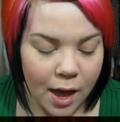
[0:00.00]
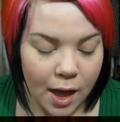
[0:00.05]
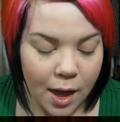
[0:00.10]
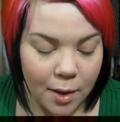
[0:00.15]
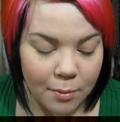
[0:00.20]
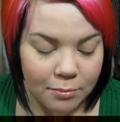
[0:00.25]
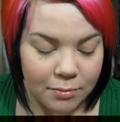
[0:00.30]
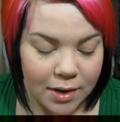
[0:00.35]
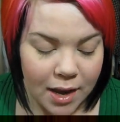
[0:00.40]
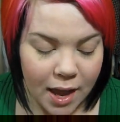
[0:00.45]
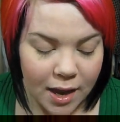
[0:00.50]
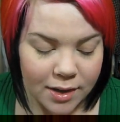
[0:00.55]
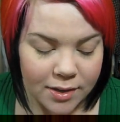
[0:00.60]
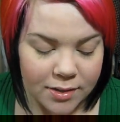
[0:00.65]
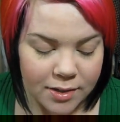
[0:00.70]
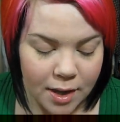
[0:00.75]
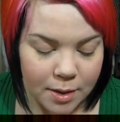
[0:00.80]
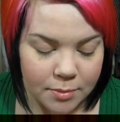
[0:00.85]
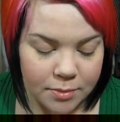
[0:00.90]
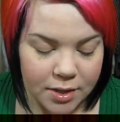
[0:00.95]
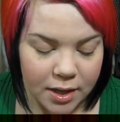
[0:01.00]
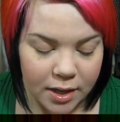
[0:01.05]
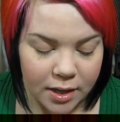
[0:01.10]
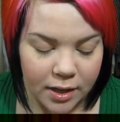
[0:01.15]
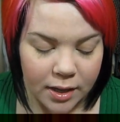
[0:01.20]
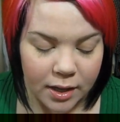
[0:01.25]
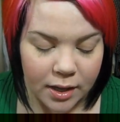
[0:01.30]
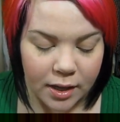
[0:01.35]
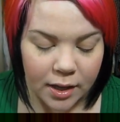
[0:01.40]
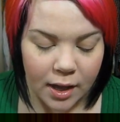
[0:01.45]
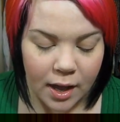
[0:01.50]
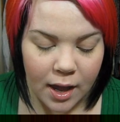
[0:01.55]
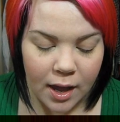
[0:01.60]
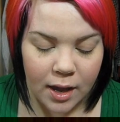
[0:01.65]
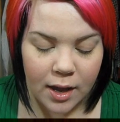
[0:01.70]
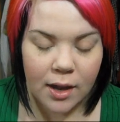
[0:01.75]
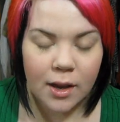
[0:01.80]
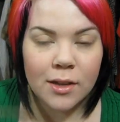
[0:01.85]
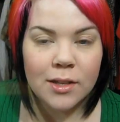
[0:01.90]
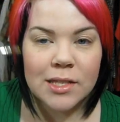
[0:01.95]
Um, next, I'm taking
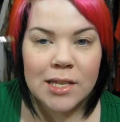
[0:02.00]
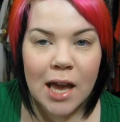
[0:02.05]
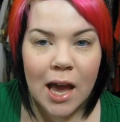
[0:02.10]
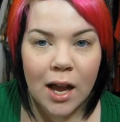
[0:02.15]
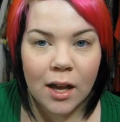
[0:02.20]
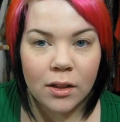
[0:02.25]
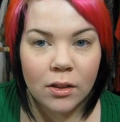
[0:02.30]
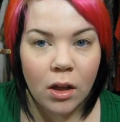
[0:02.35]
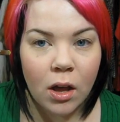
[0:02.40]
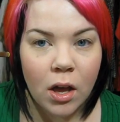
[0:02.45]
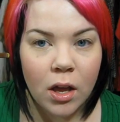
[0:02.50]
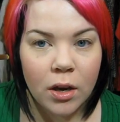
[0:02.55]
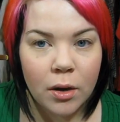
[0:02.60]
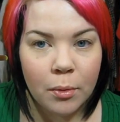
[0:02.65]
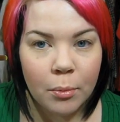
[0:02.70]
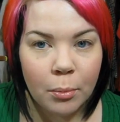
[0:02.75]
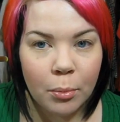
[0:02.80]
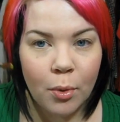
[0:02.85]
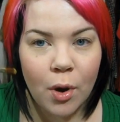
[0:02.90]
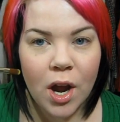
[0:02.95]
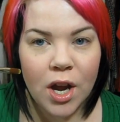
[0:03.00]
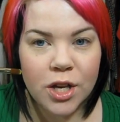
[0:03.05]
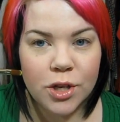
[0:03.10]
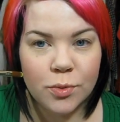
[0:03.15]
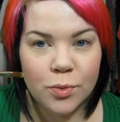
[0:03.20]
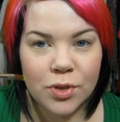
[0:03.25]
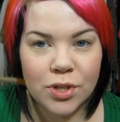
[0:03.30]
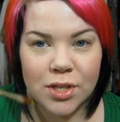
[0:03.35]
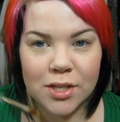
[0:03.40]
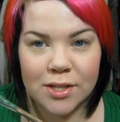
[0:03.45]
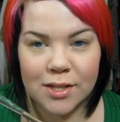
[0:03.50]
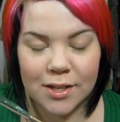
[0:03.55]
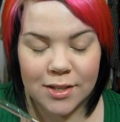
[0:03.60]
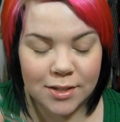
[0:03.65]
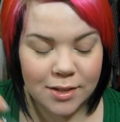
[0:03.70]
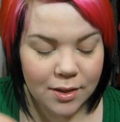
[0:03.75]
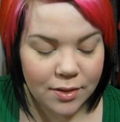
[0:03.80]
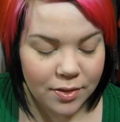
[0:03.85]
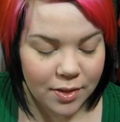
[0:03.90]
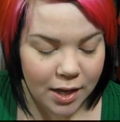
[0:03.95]
a Taklon brush, which is a
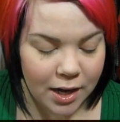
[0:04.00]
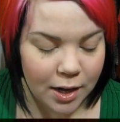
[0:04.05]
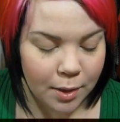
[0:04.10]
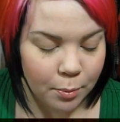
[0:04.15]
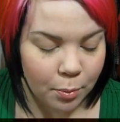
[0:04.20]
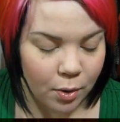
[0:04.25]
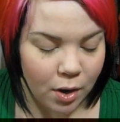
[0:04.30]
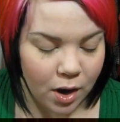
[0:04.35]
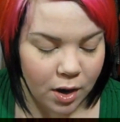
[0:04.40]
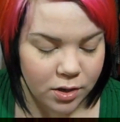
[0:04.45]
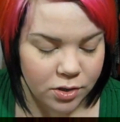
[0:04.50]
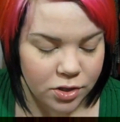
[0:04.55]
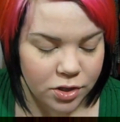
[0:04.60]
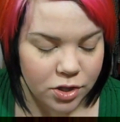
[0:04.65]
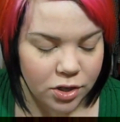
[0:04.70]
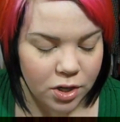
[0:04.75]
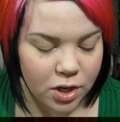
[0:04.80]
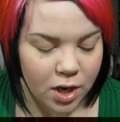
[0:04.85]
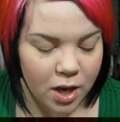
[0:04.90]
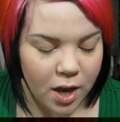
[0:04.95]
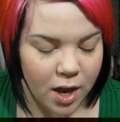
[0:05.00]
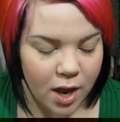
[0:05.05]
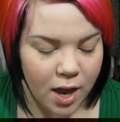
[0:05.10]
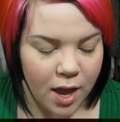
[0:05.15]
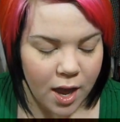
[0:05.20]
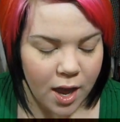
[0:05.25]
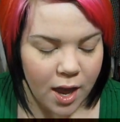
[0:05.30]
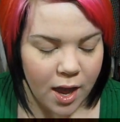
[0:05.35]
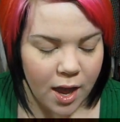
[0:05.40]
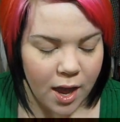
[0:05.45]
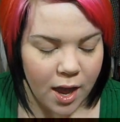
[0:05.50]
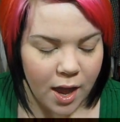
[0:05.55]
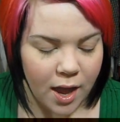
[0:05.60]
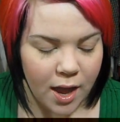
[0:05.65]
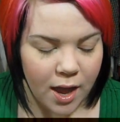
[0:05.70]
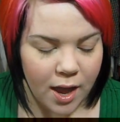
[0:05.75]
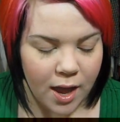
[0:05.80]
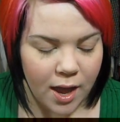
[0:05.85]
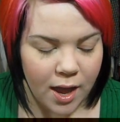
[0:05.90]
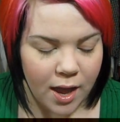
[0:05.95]
synthetic brush,
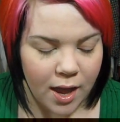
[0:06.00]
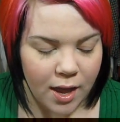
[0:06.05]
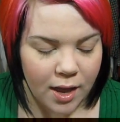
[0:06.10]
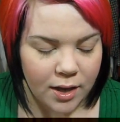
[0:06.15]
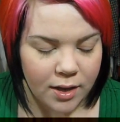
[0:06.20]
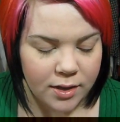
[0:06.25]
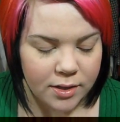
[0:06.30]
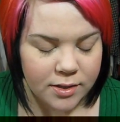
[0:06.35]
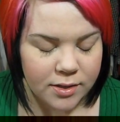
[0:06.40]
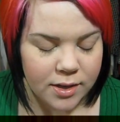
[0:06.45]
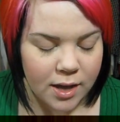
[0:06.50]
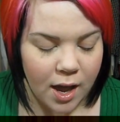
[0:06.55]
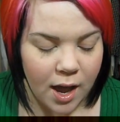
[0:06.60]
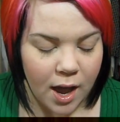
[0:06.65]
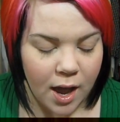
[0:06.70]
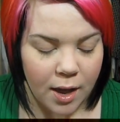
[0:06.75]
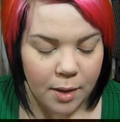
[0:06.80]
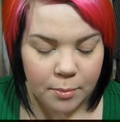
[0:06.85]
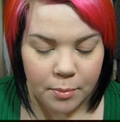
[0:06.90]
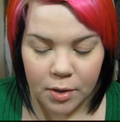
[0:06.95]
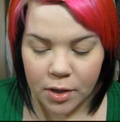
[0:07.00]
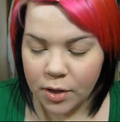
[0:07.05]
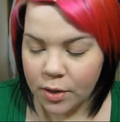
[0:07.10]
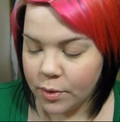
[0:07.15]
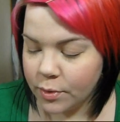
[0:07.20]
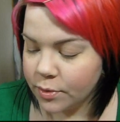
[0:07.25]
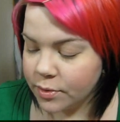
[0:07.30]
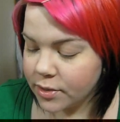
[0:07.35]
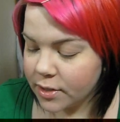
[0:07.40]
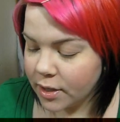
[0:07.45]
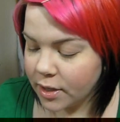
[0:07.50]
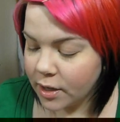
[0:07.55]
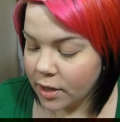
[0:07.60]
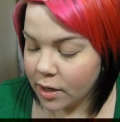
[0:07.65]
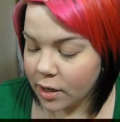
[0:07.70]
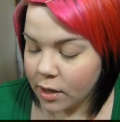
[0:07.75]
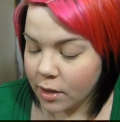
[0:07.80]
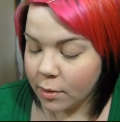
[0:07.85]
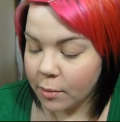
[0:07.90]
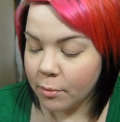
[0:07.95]
and I'm
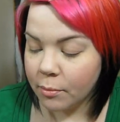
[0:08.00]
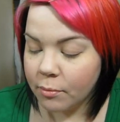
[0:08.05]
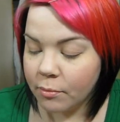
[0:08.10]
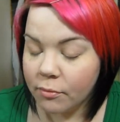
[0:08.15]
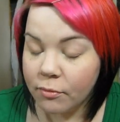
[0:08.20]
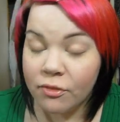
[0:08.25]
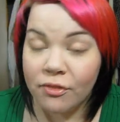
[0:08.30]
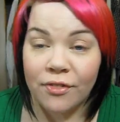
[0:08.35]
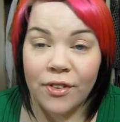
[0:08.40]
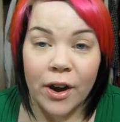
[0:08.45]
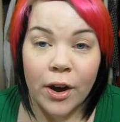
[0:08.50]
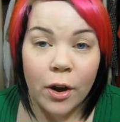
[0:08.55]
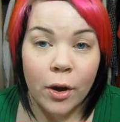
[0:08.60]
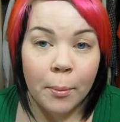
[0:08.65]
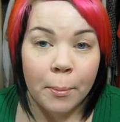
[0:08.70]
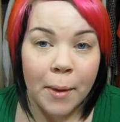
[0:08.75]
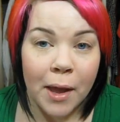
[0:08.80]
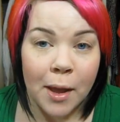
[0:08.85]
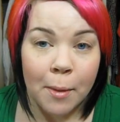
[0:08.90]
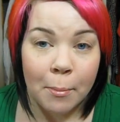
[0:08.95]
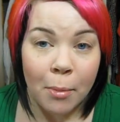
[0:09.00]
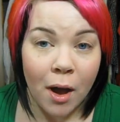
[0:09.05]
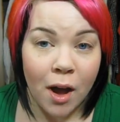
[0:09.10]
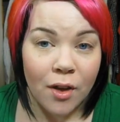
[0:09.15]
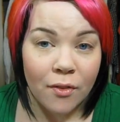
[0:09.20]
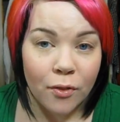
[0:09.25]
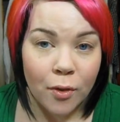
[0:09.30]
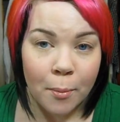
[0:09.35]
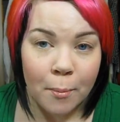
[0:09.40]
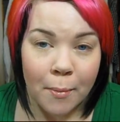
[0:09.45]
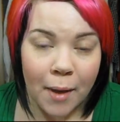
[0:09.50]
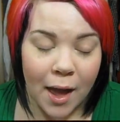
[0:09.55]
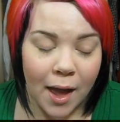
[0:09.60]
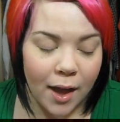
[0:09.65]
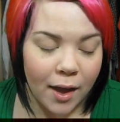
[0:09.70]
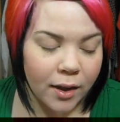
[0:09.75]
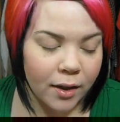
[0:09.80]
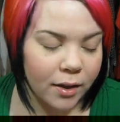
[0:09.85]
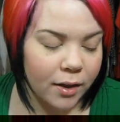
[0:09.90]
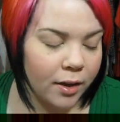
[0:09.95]
using Pharaoh Paint Pot from
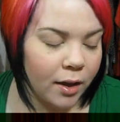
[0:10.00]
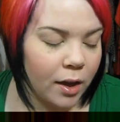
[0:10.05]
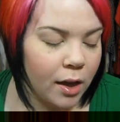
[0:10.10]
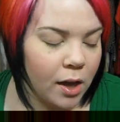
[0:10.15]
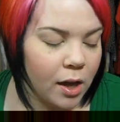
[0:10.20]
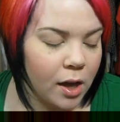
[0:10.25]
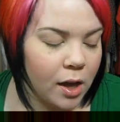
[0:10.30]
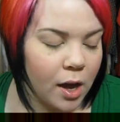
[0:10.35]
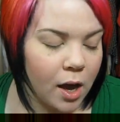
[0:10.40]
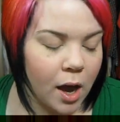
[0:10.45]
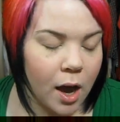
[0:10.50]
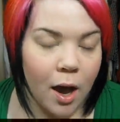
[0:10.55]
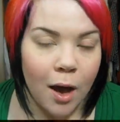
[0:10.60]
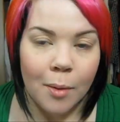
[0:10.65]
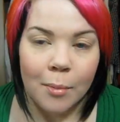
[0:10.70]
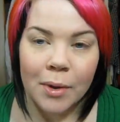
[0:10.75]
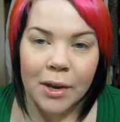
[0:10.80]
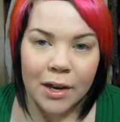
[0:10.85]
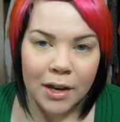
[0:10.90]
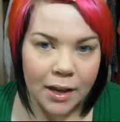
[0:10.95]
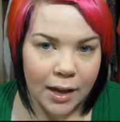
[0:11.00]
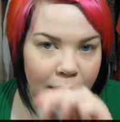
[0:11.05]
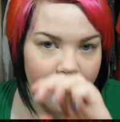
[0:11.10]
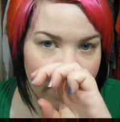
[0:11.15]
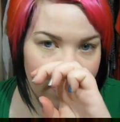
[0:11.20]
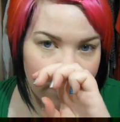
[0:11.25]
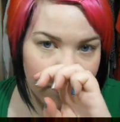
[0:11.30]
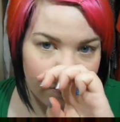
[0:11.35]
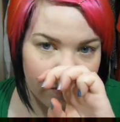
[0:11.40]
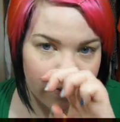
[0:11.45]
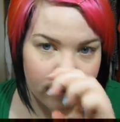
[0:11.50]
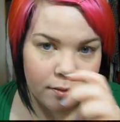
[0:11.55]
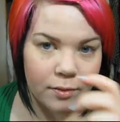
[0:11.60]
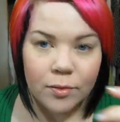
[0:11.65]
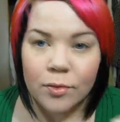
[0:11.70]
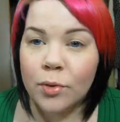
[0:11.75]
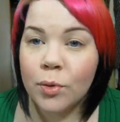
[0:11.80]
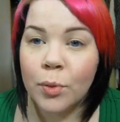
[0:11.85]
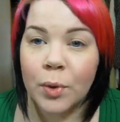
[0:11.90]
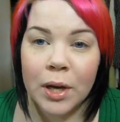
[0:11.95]
MAC. Um, any kind of
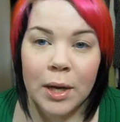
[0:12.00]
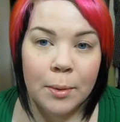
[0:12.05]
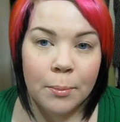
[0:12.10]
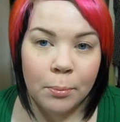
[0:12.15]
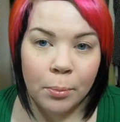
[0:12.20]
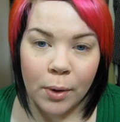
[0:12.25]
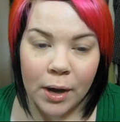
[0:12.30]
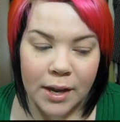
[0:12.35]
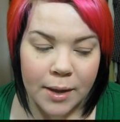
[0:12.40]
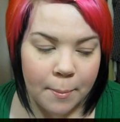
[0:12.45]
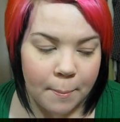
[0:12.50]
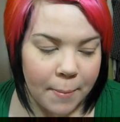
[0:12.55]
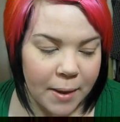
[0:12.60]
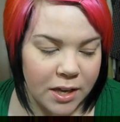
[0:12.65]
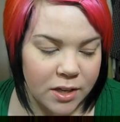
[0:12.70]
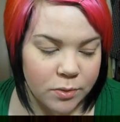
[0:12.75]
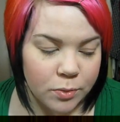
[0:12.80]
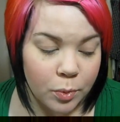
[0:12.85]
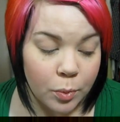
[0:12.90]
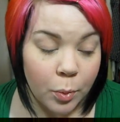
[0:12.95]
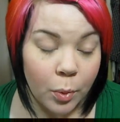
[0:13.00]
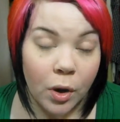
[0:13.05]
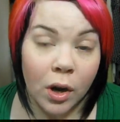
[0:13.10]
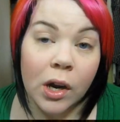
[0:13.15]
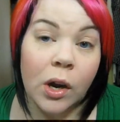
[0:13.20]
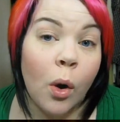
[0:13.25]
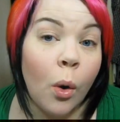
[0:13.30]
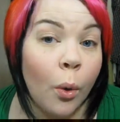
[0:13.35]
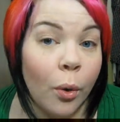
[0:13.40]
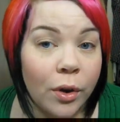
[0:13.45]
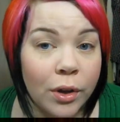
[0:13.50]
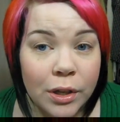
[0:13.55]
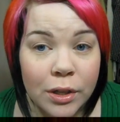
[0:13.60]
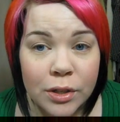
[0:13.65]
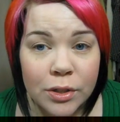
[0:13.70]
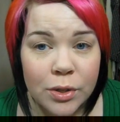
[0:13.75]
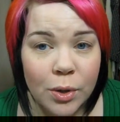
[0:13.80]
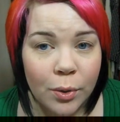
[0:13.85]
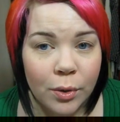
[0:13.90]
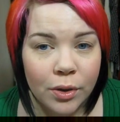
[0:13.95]
green base would work, or you
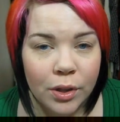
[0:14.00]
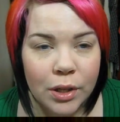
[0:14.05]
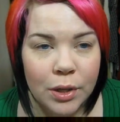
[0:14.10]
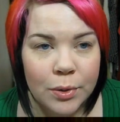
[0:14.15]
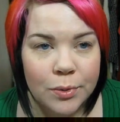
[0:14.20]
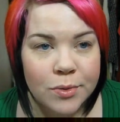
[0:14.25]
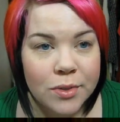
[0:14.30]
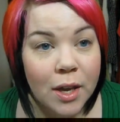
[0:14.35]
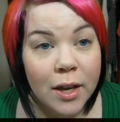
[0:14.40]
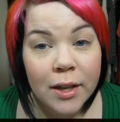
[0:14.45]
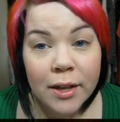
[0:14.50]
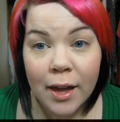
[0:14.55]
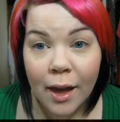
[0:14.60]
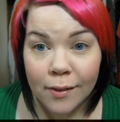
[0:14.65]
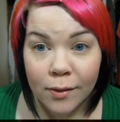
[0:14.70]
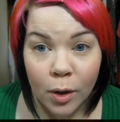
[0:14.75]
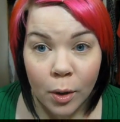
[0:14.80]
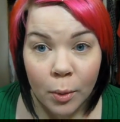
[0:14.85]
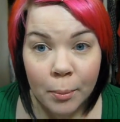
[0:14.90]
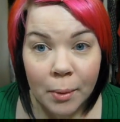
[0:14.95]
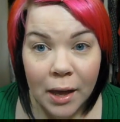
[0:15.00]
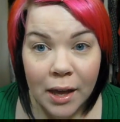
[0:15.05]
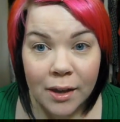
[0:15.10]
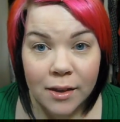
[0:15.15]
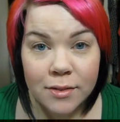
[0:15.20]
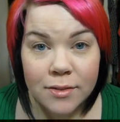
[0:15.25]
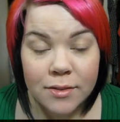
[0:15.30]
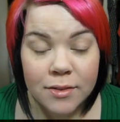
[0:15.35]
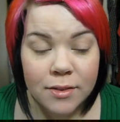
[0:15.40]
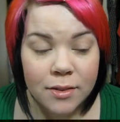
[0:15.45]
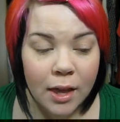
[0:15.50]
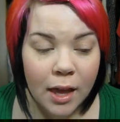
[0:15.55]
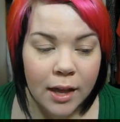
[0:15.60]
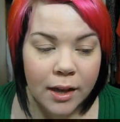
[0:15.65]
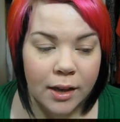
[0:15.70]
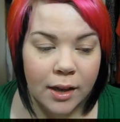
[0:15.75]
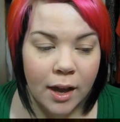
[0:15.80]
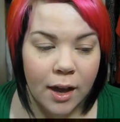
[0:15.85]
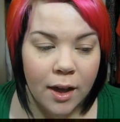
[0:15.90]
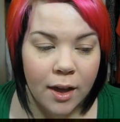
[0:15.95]
could totally use a yellow base,
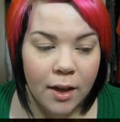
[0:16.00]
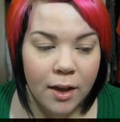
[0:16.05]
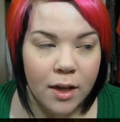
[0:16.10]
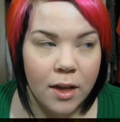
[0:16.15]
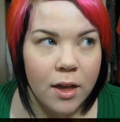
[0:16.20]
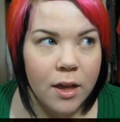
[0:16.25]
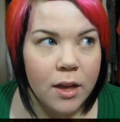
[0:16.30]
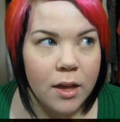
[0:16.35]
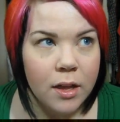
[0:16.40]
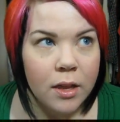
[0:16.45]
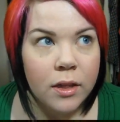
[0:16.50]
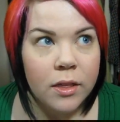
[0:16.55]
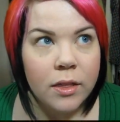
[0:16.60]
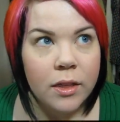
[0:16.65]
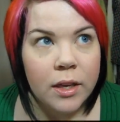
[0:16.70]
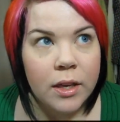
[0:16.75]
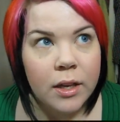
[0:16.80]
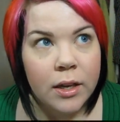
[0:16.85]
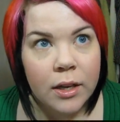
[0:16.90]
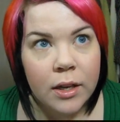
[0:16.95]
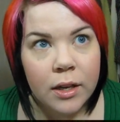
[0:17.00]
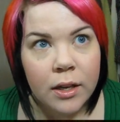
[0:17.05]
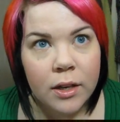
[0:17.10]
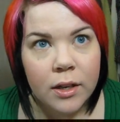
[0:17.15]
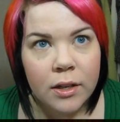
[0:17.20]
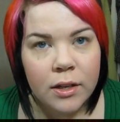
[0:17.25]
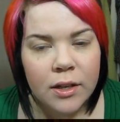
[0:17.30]
like uh, the